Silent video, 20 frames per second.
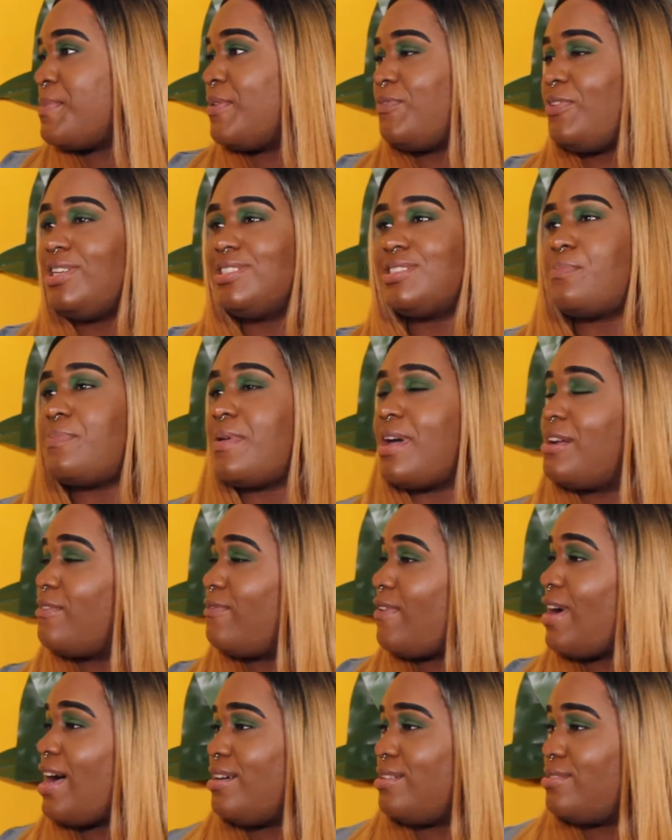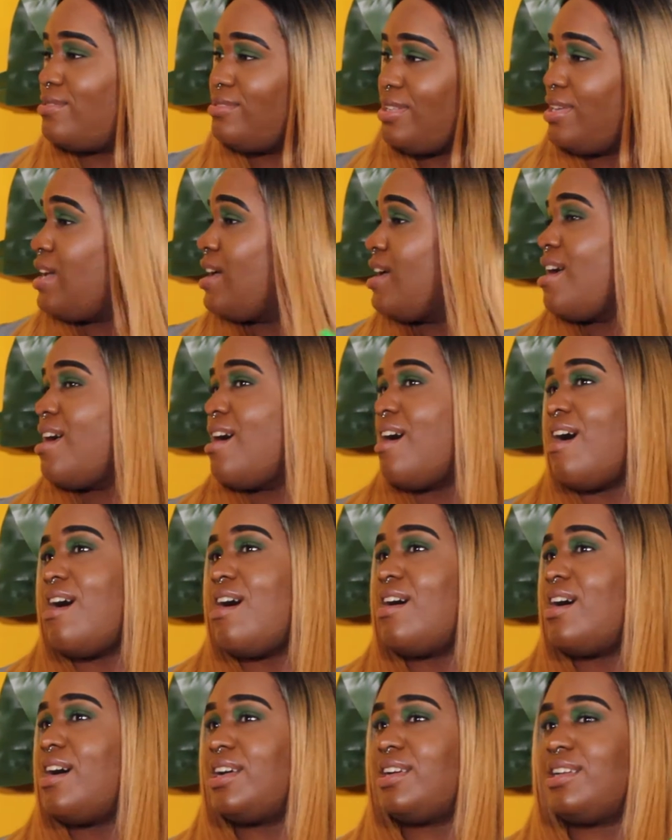If he's a pedophile,
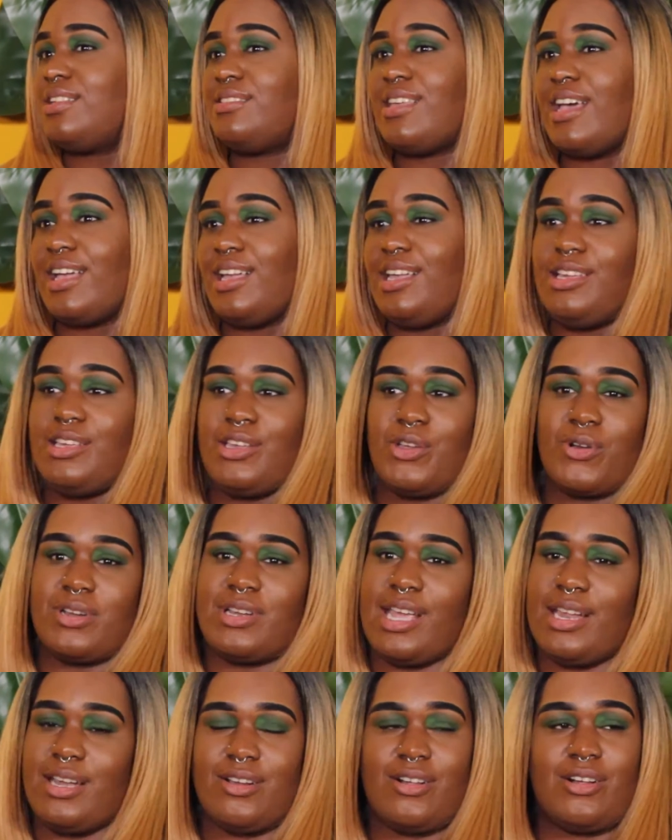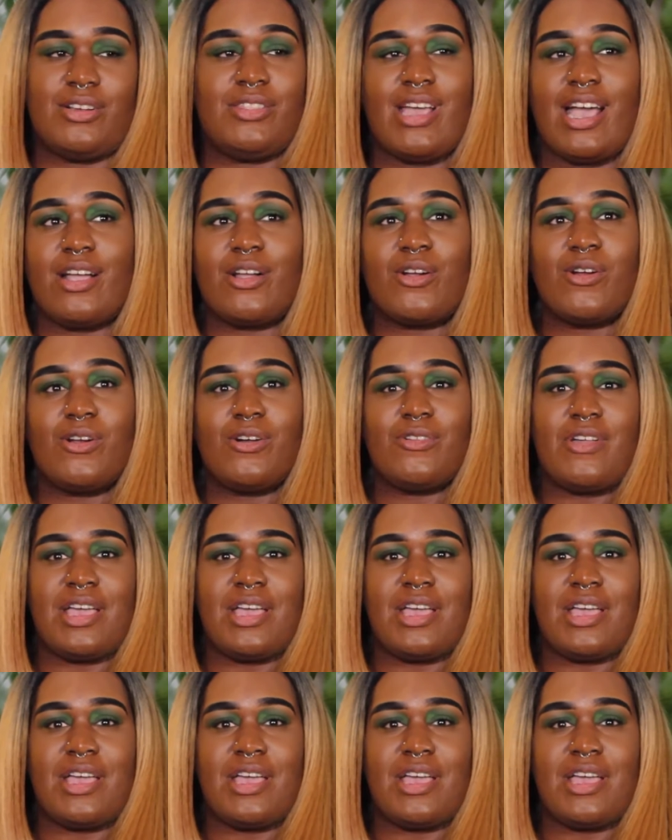that he urinated on that girl,